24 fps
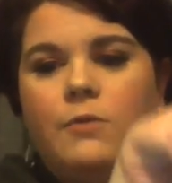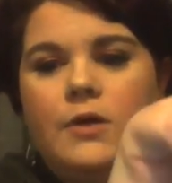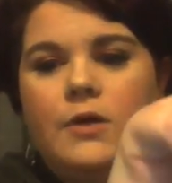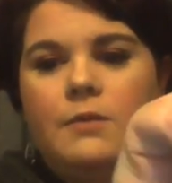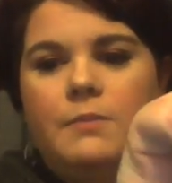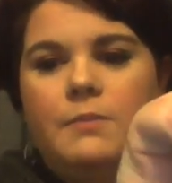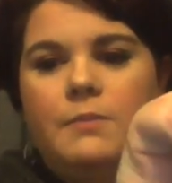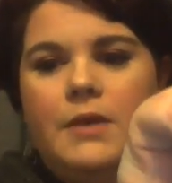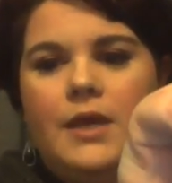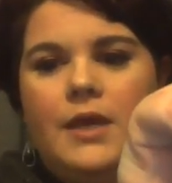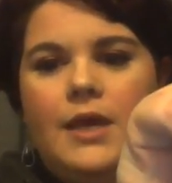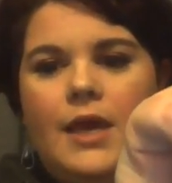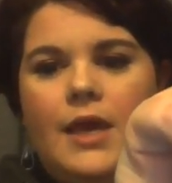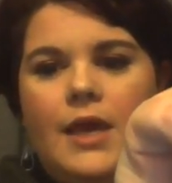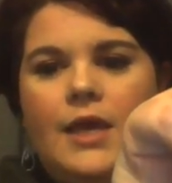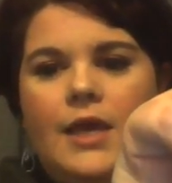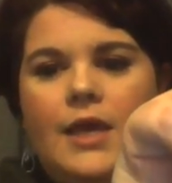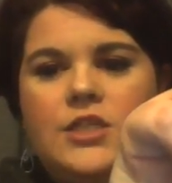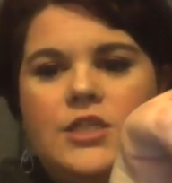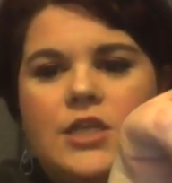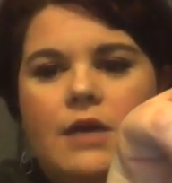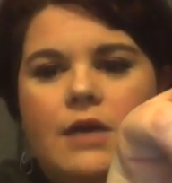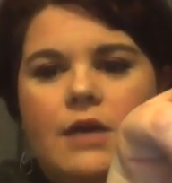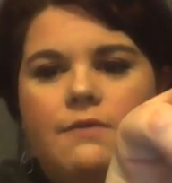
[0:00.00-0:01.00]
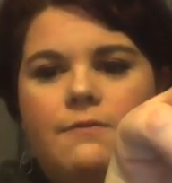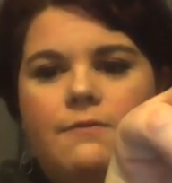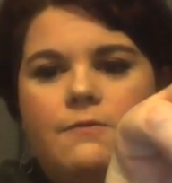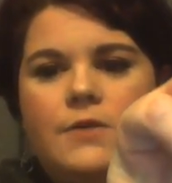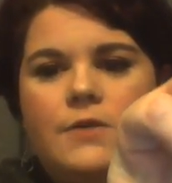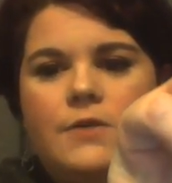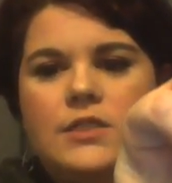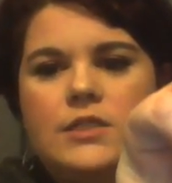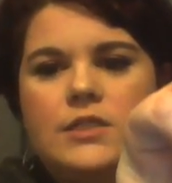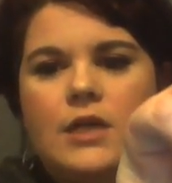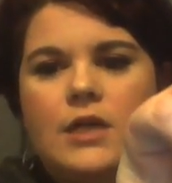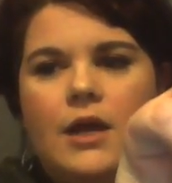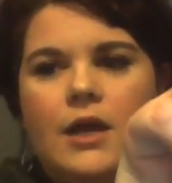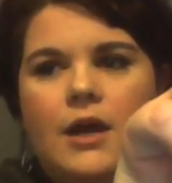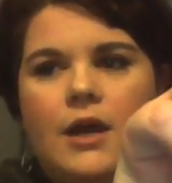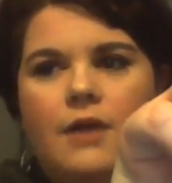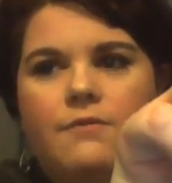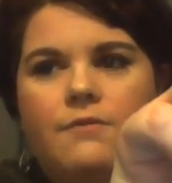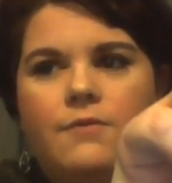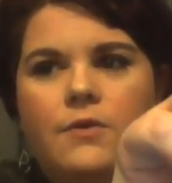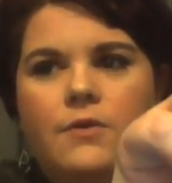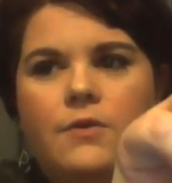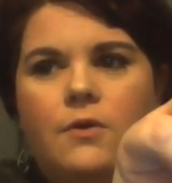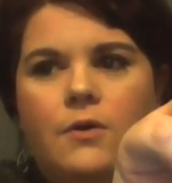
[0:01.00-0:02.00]
will be a Jeffree
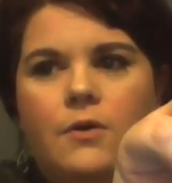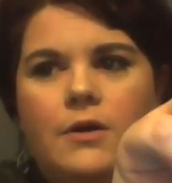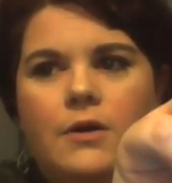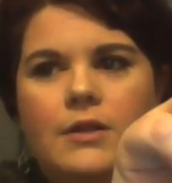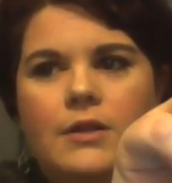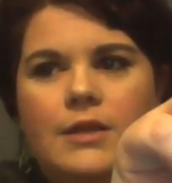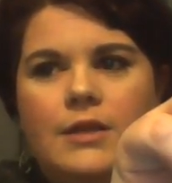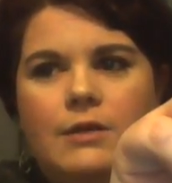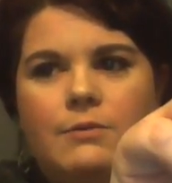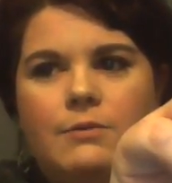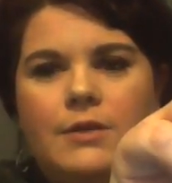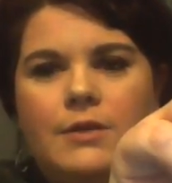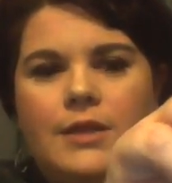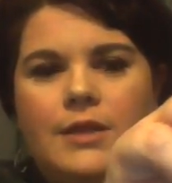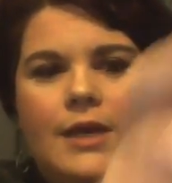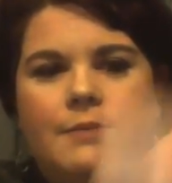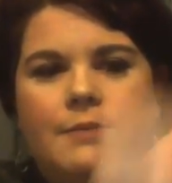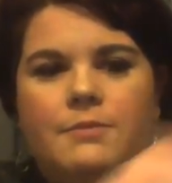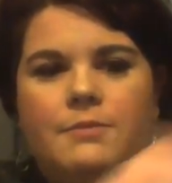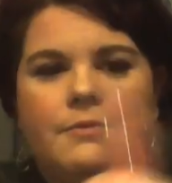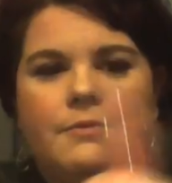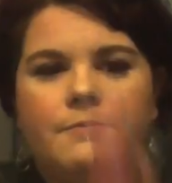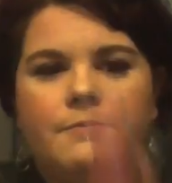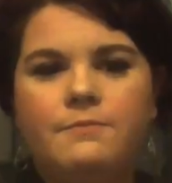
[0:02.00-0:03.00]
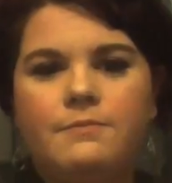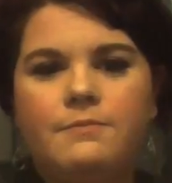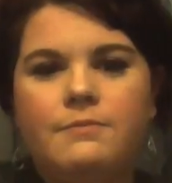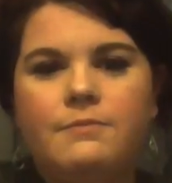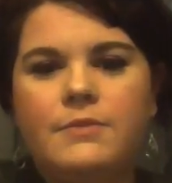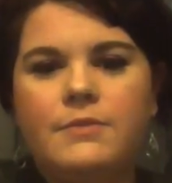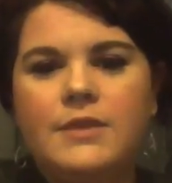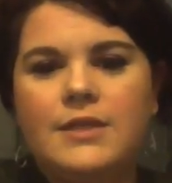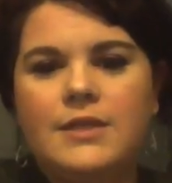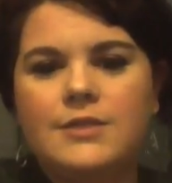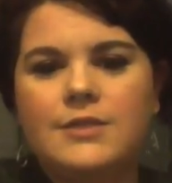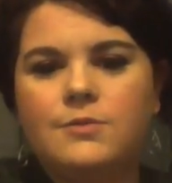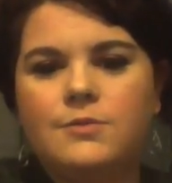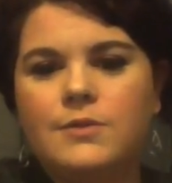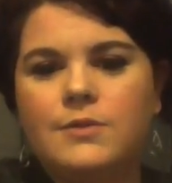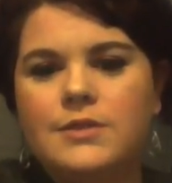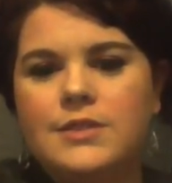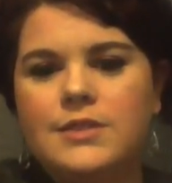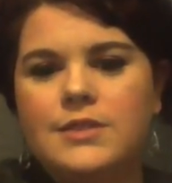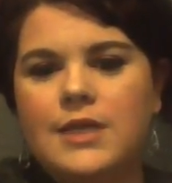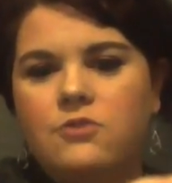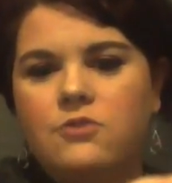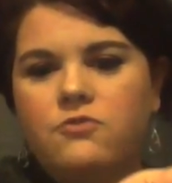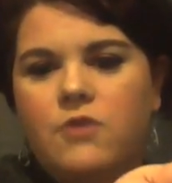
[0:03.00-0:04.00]
Star Velour liquid lip. This
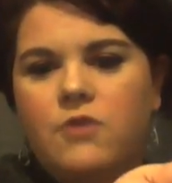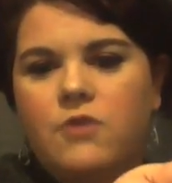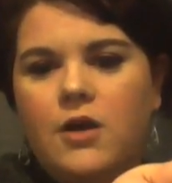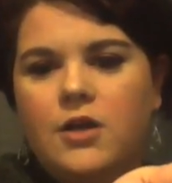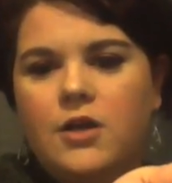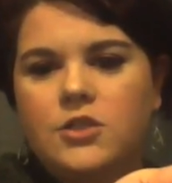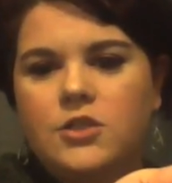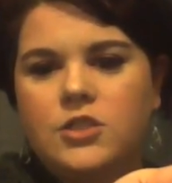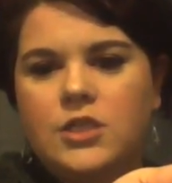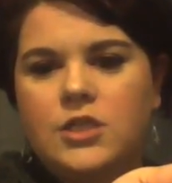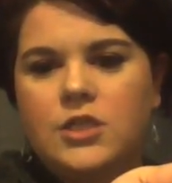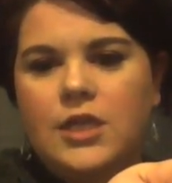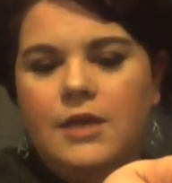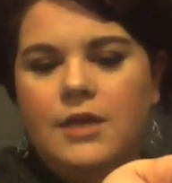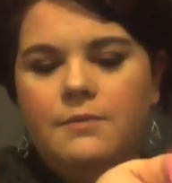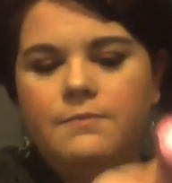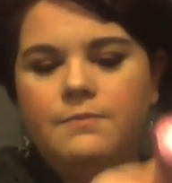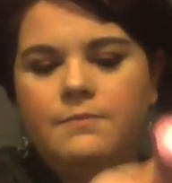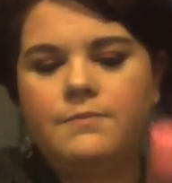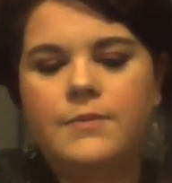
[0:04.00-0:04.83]
one's Androgyny.